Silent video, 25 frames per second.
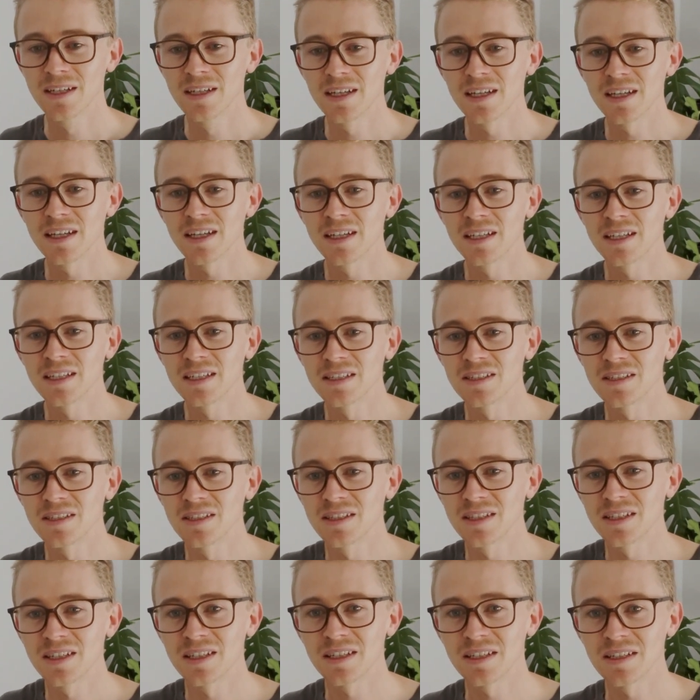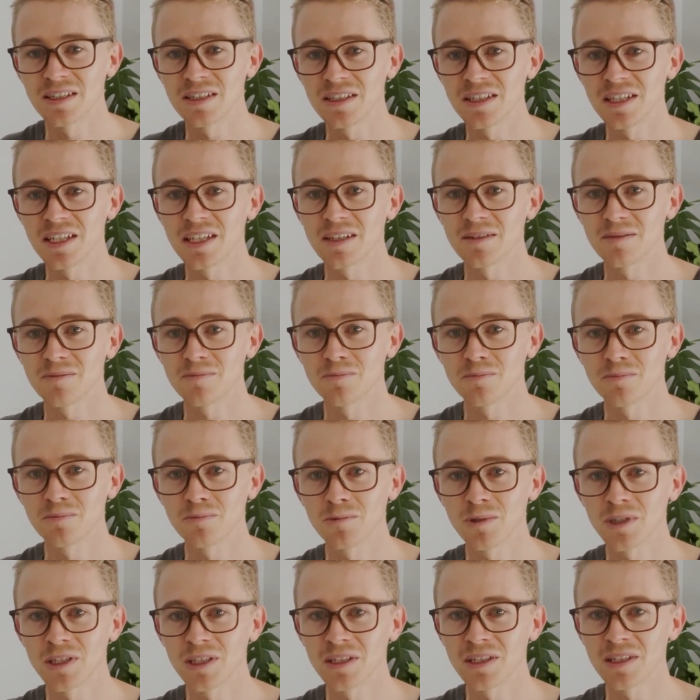And yeah,
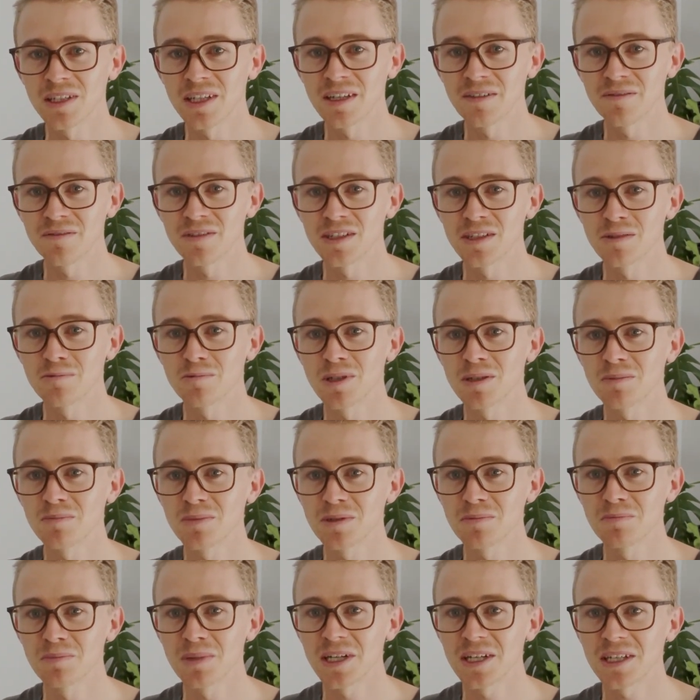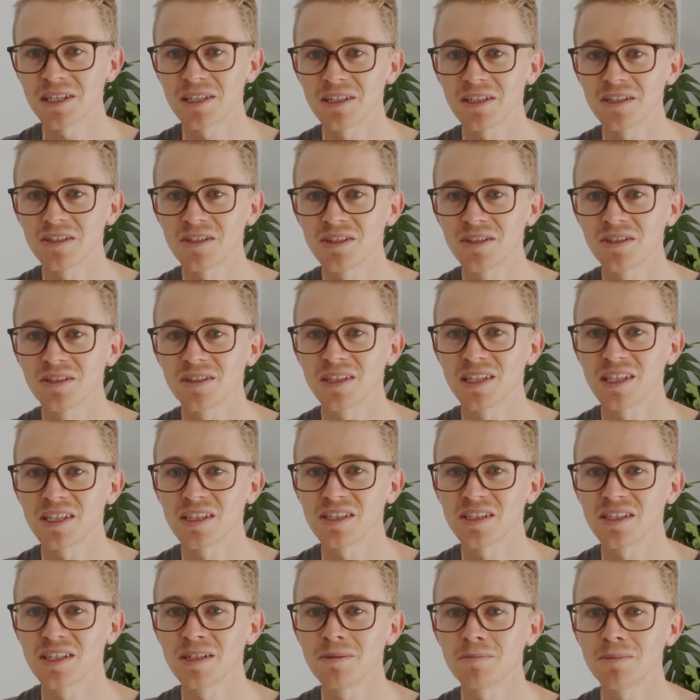we can have this one big package
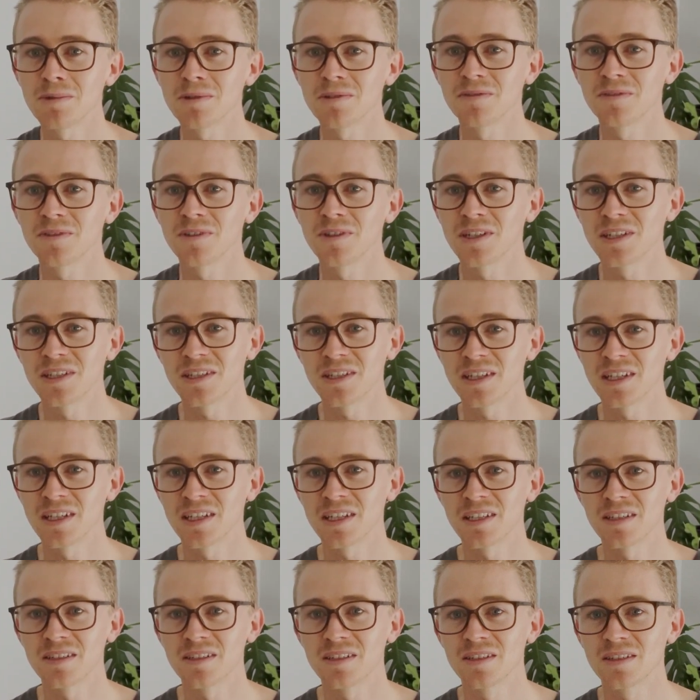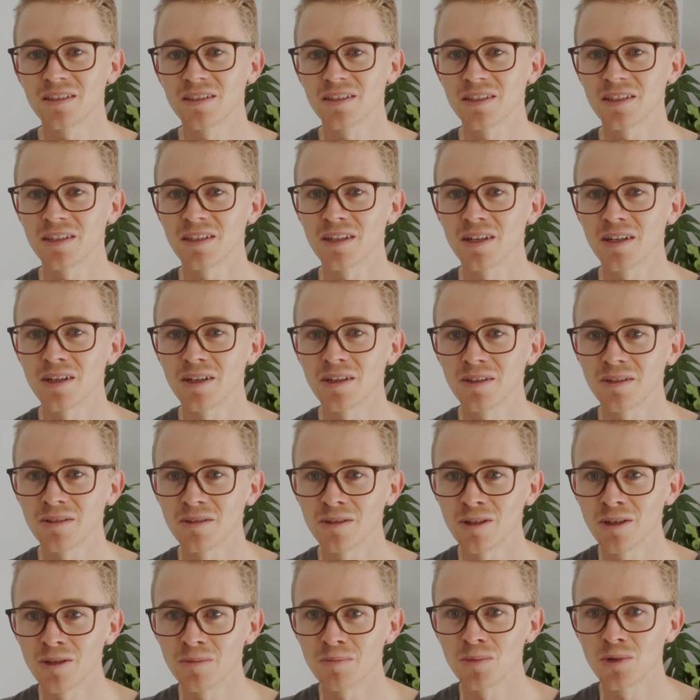that's simplified and a
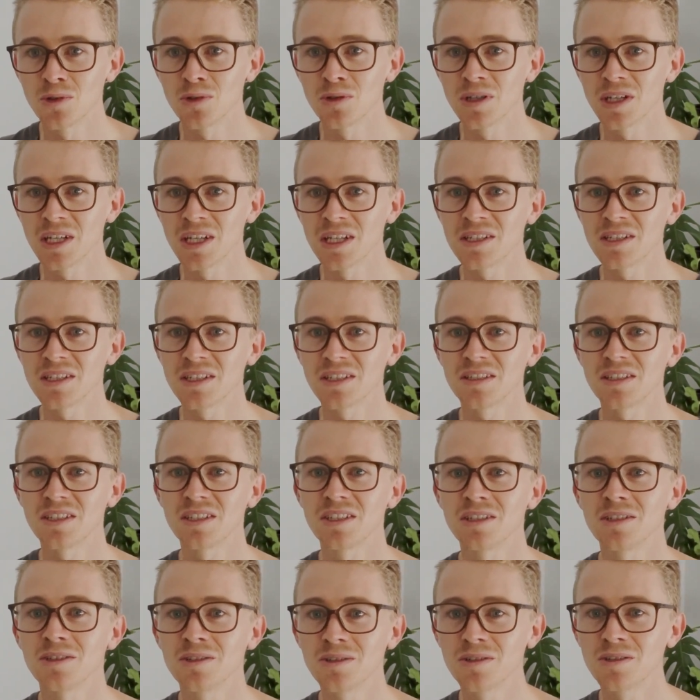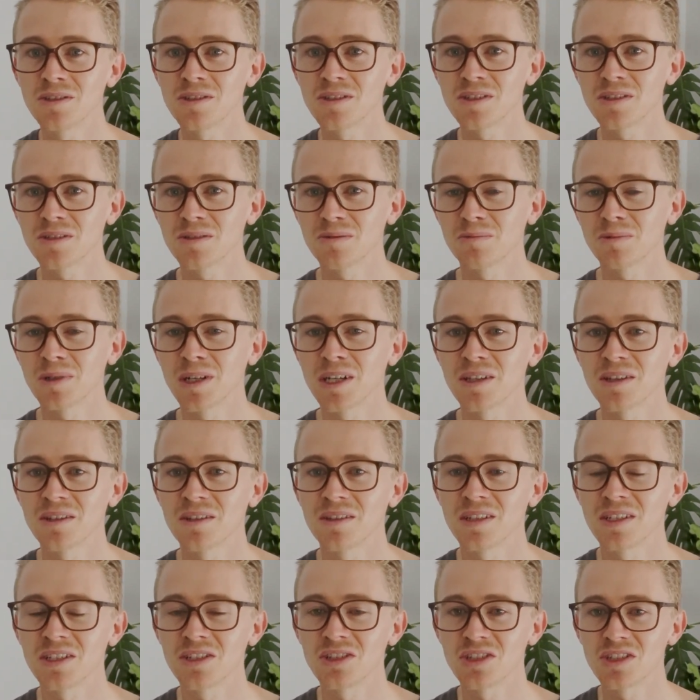lot more easier to use, rather
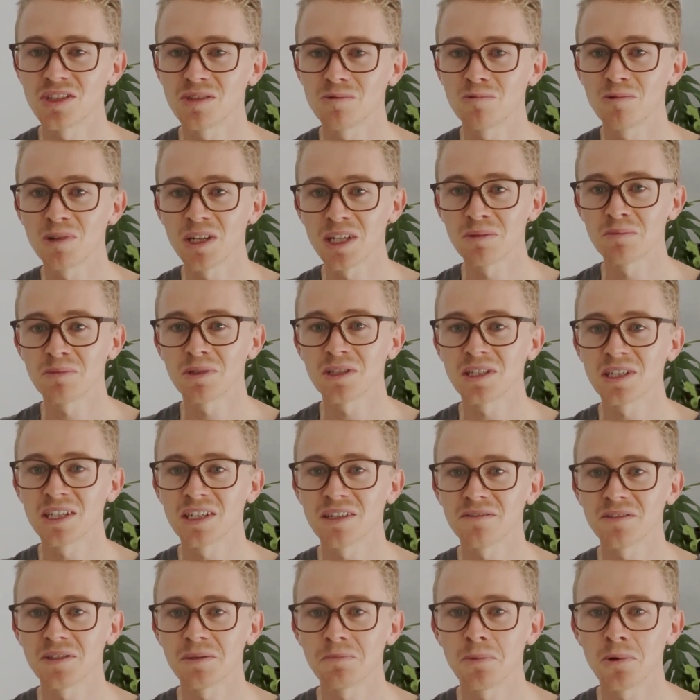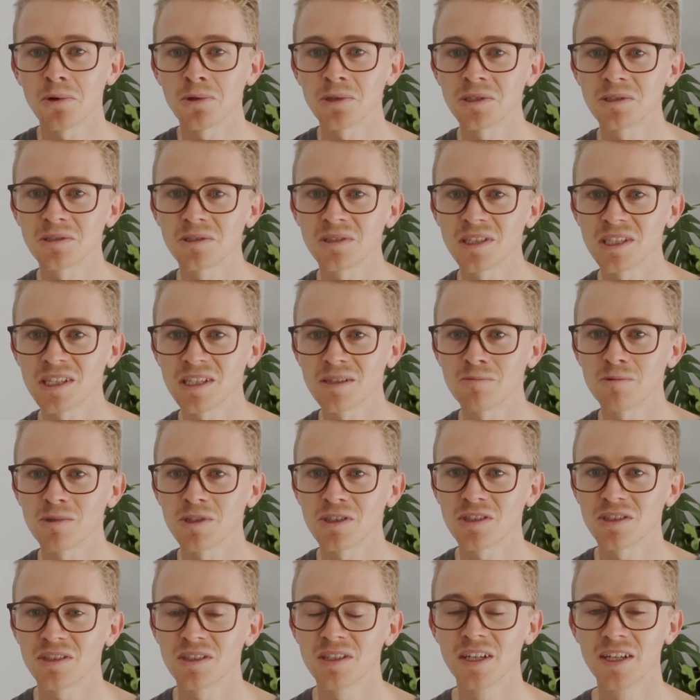than just one big heavy point cloud,
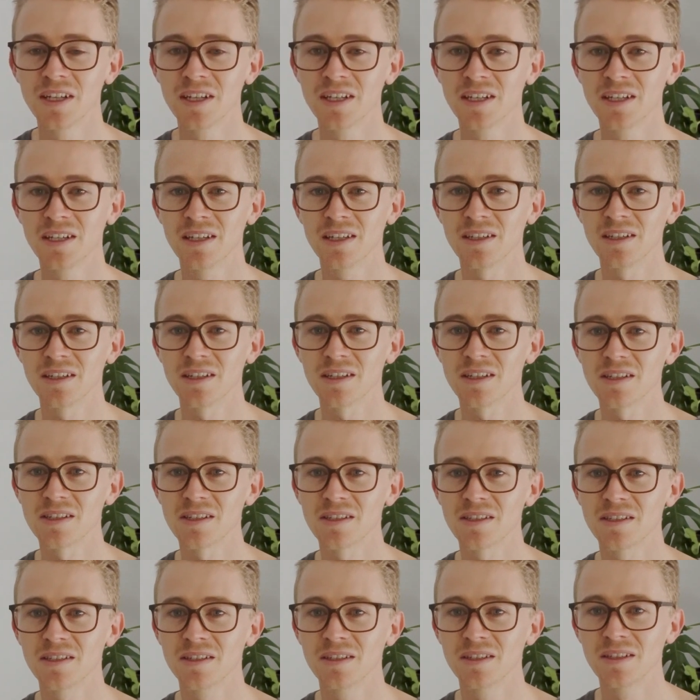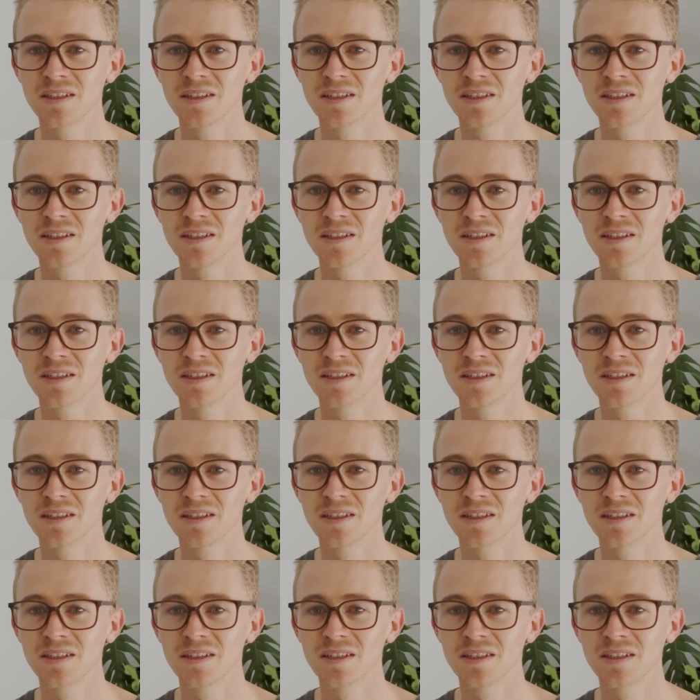which is